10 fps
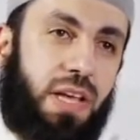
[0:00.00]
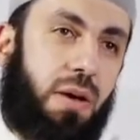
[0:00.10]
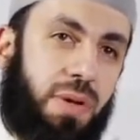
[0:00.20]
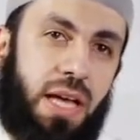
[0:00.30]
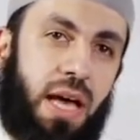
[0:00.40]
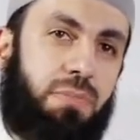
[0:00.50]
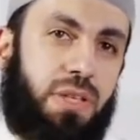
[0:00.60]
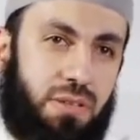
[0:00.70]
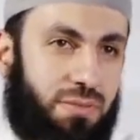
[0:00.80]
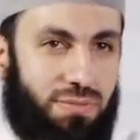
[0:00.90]
we become
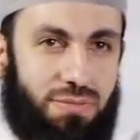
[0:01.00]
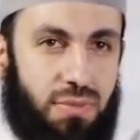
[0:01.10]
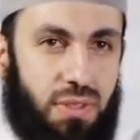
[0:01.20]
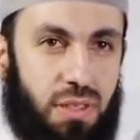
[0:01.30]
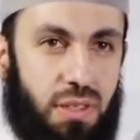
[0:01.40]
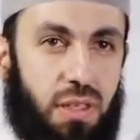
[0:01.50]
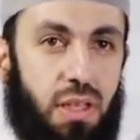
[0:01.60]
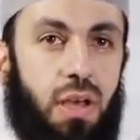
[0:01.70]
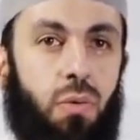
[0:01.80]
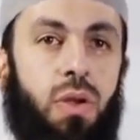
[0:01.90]
unhappy.
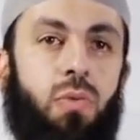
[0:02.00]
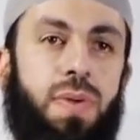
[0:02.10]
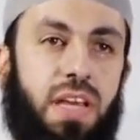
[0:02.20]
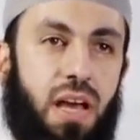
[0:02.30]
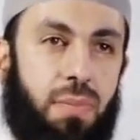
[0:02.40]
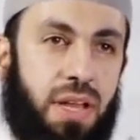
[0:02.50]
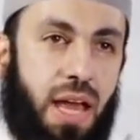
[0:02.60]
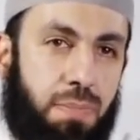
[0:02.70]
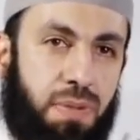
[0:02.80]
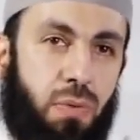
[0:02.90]
When we become
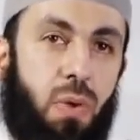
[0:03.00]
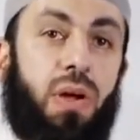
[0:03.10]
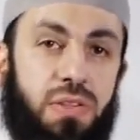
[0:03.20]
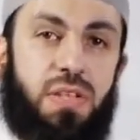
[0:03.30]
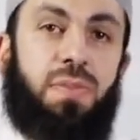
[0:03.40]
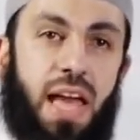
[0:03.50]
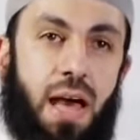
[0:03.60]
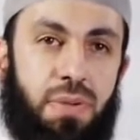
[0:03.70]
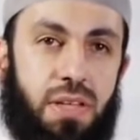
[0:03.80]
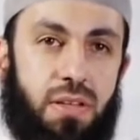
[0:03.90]
unhappy, we want to be
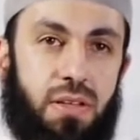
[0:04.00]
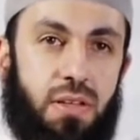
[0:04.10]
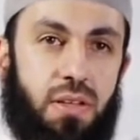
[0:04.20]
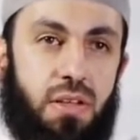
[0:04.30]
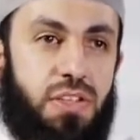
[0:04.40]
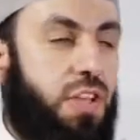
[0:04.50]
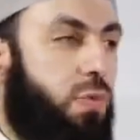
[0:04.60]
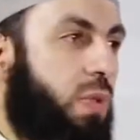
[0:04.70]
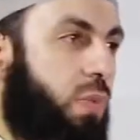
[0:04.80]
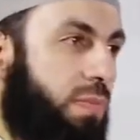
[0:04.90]
happy.
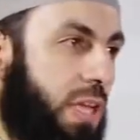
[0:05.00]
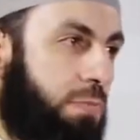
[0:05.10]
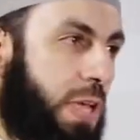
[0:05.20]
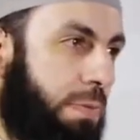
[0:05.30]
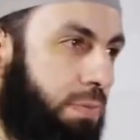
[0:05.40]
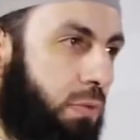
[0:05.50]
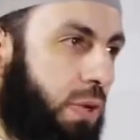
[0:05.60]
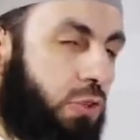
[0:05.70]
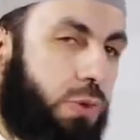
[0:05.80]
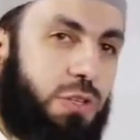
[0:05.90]
So when we meet
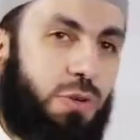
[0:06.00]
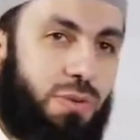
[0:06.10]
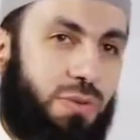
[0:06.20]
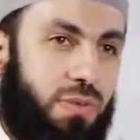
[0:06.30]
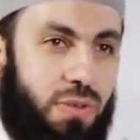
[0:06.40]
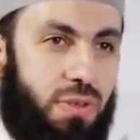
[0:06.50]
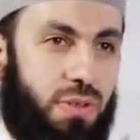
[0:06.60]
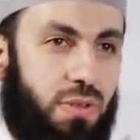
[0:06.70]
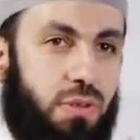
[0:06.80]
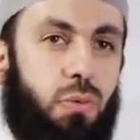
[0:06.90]
people, what do?
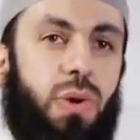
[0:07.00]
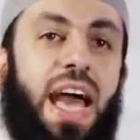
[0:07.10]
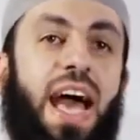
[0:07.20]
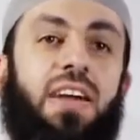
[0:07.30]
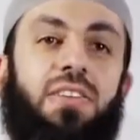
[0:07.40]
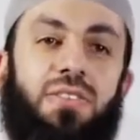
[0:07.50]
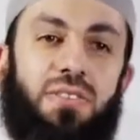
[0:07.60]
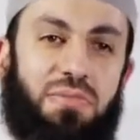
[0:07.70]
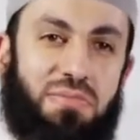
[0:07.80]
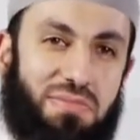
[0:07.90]
We
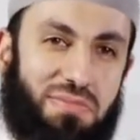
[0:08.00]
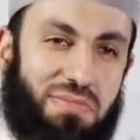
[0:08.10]
act.